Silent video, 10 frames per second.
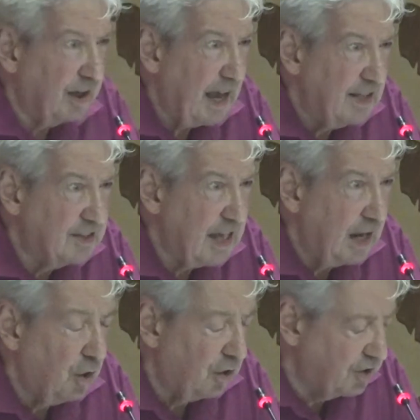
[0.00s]
against their
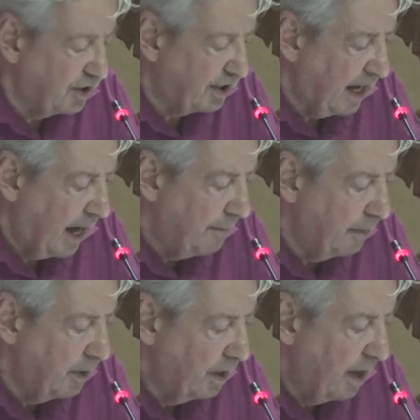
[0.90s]
laws at the time,
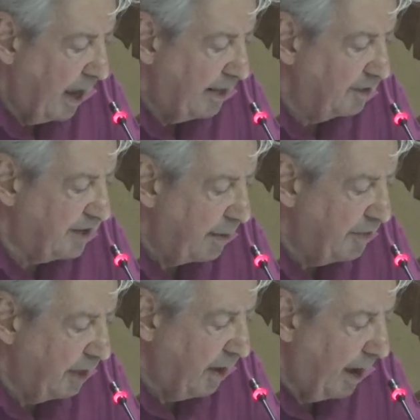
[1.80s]
and the same
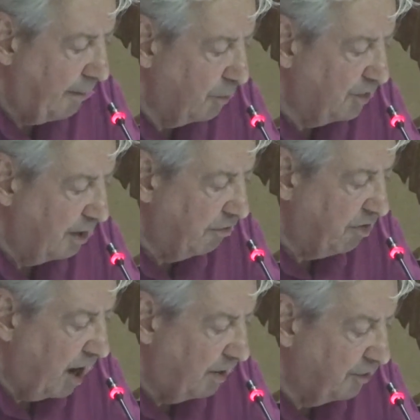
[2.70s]
thing was in
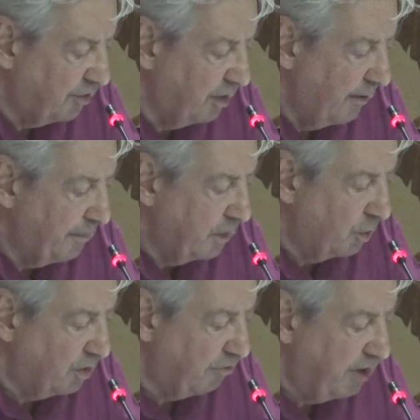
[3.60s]
France. There
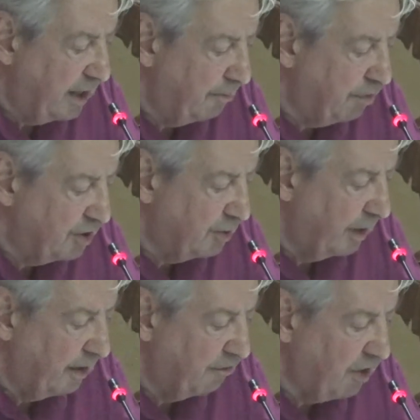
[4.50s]
was a freedom principle
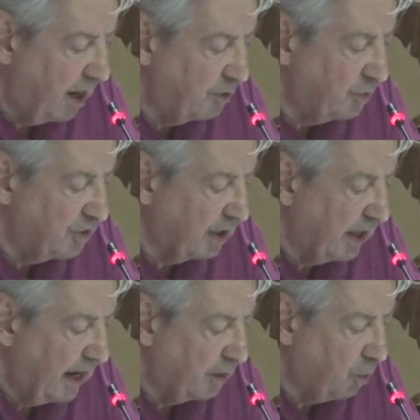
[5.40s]
in France which
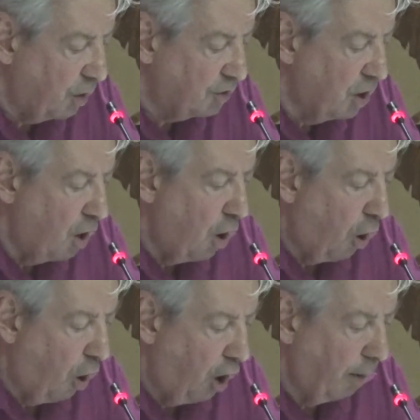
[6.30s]
declared, quote,
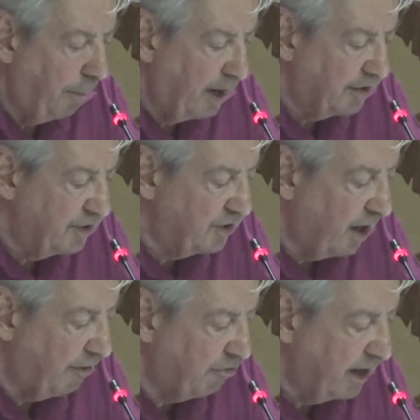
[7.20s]
all persons
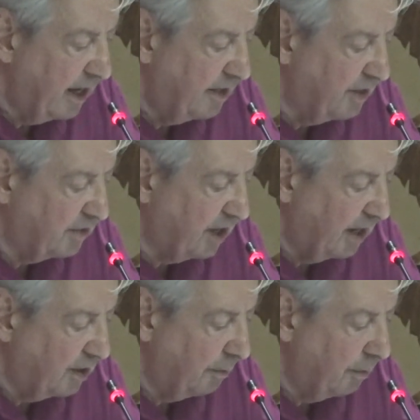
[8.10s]
are free in this
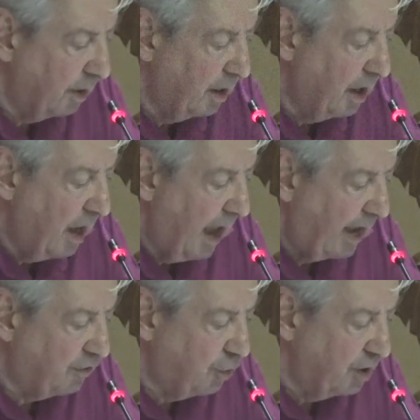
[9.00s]
kingdom.
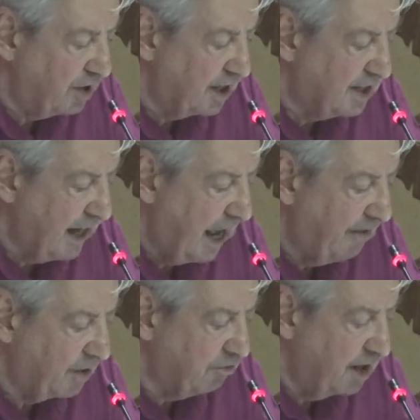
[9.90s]
As soon as a slave
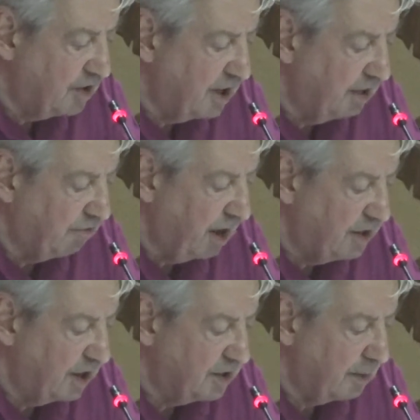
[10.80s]
has reached these
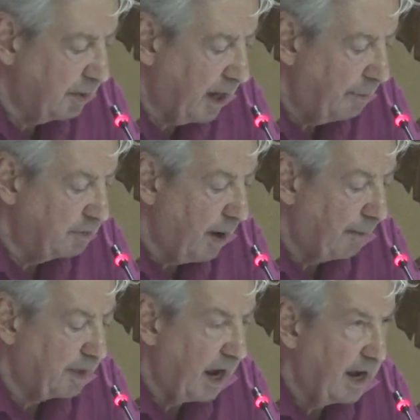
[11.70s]
frontiers and becomes
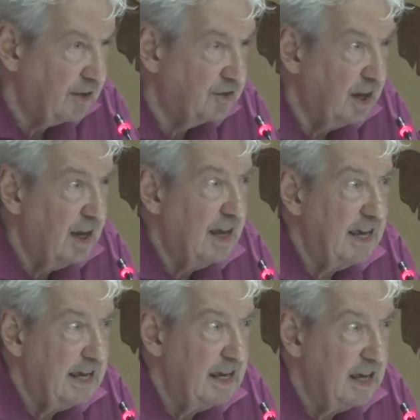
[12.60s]
baptized,
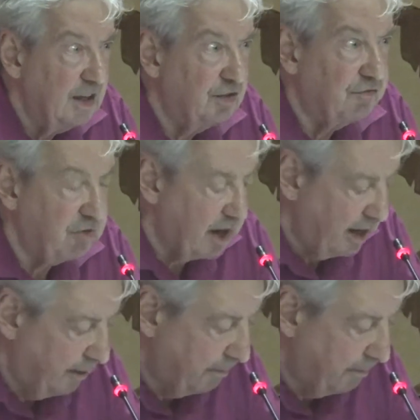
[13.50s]
he is free.